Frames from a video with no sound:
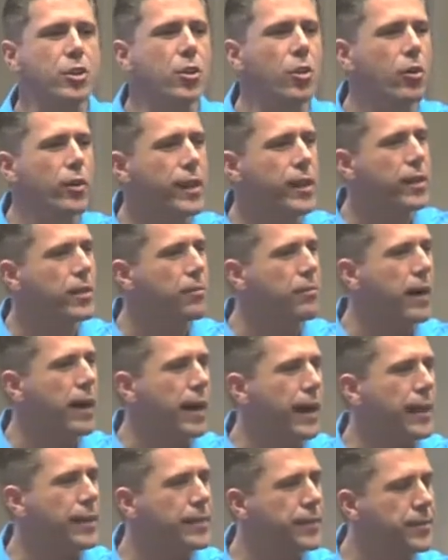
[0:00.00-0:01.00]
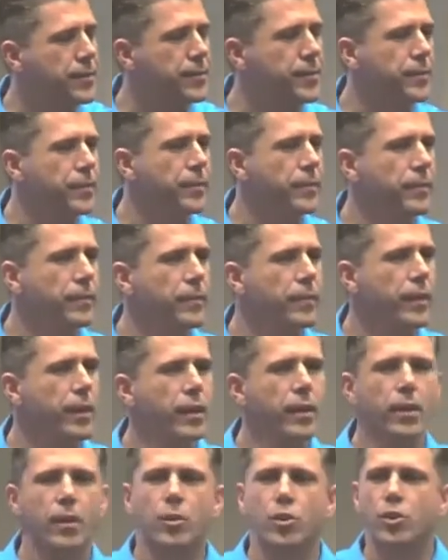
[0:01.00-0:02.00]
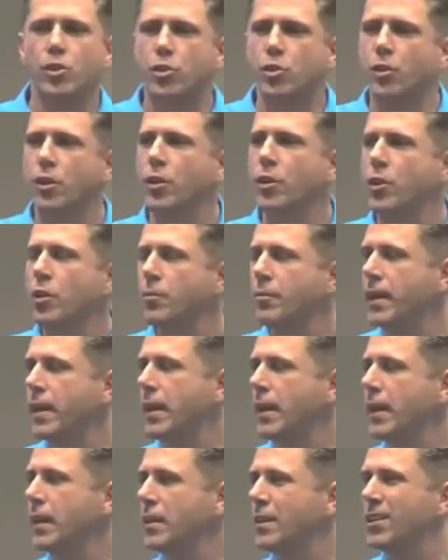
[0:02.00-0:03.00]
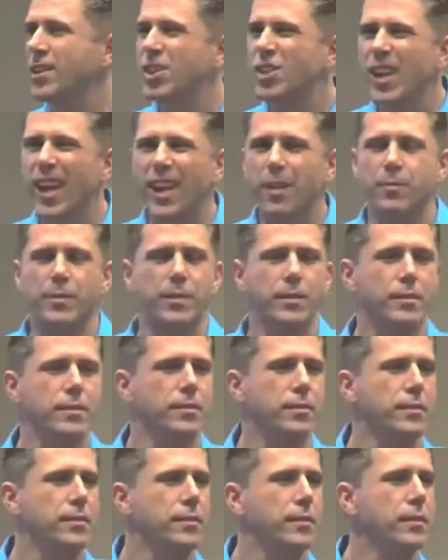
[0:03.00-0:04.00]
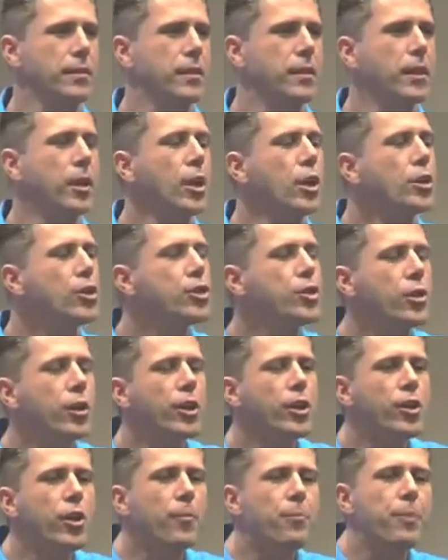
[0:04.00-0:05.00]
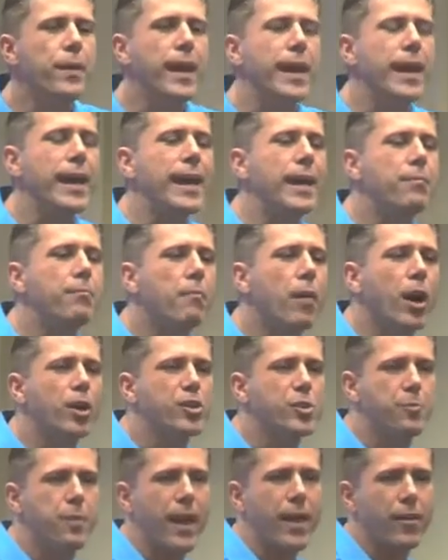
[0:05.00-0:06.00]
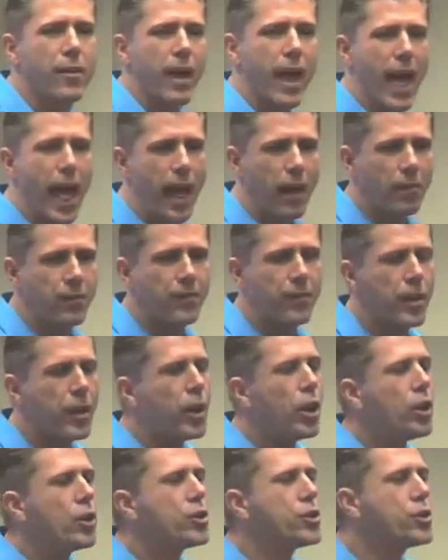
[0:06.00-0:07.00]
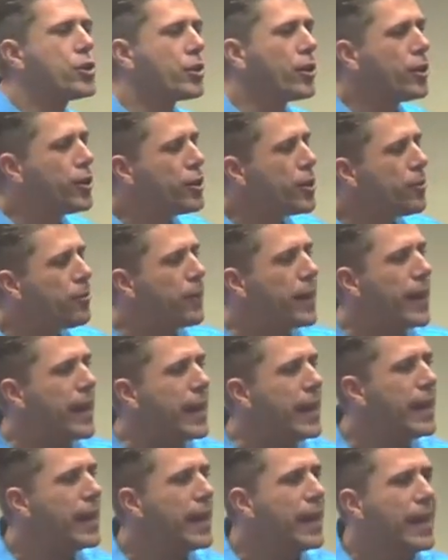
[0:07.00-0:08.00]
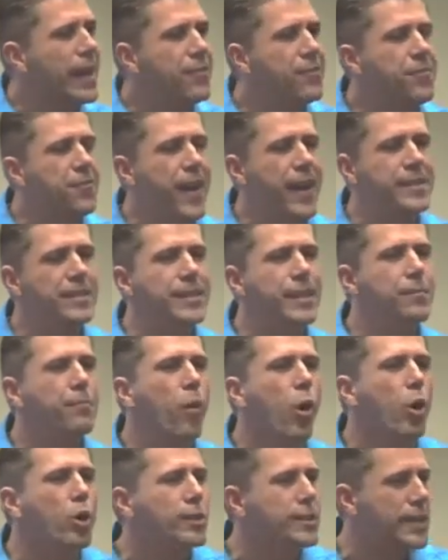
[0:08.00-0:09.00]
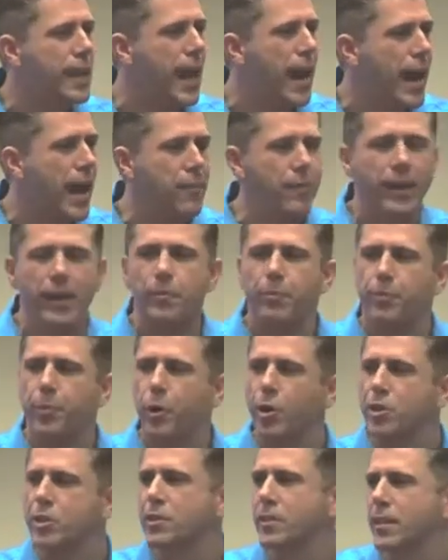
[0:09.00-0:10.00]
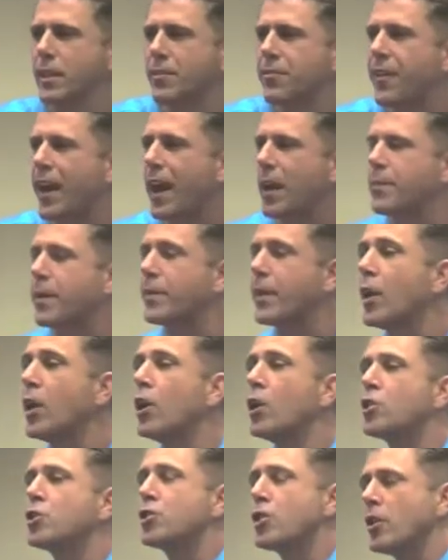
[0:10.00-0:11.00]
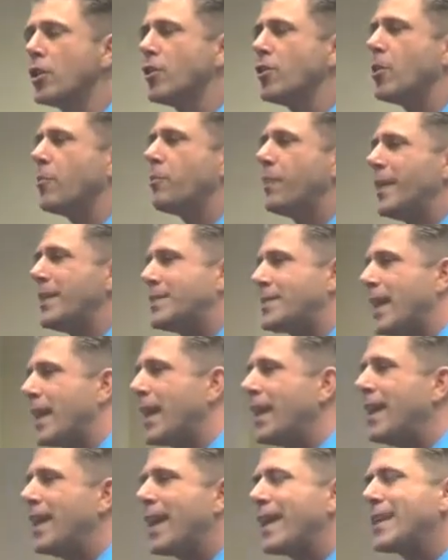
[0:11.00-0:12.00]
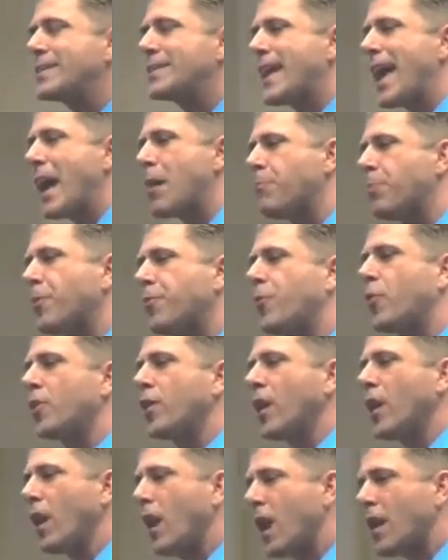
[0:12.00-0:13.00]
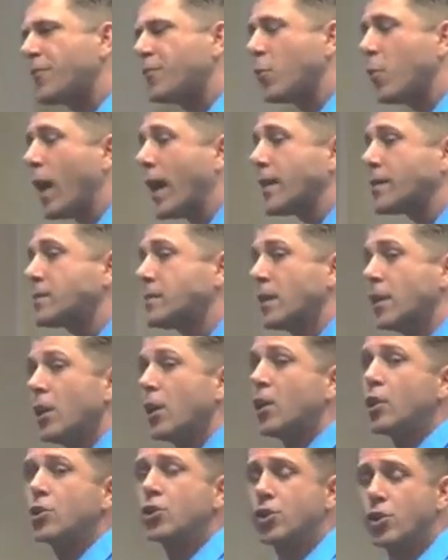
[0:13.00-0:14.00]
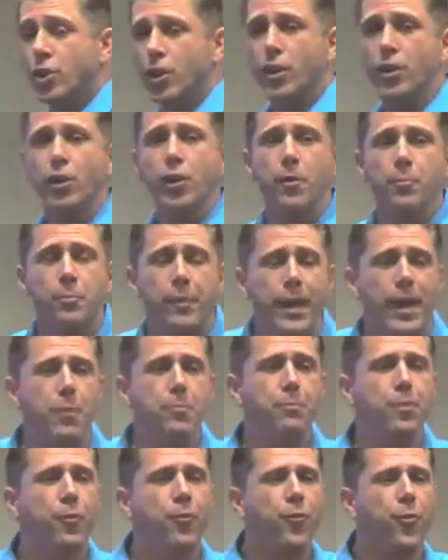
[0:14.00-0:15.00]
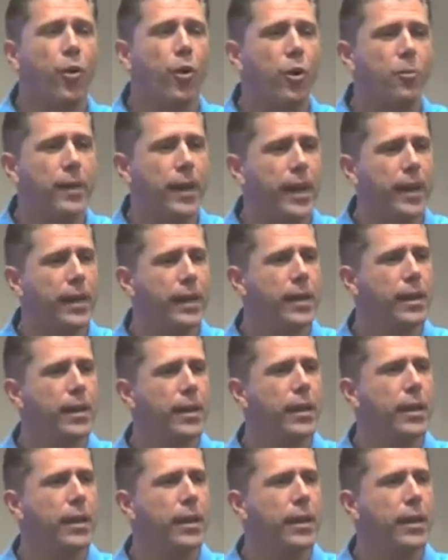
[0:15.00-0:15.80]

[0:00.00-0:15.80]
score in your mind, shouldn't you be ashamed? Shouldn't you be in much better health? Shouldn't you be investing more time in personal development? Shouldn't you be setting the example for your loved ones? Shouldn't you be performing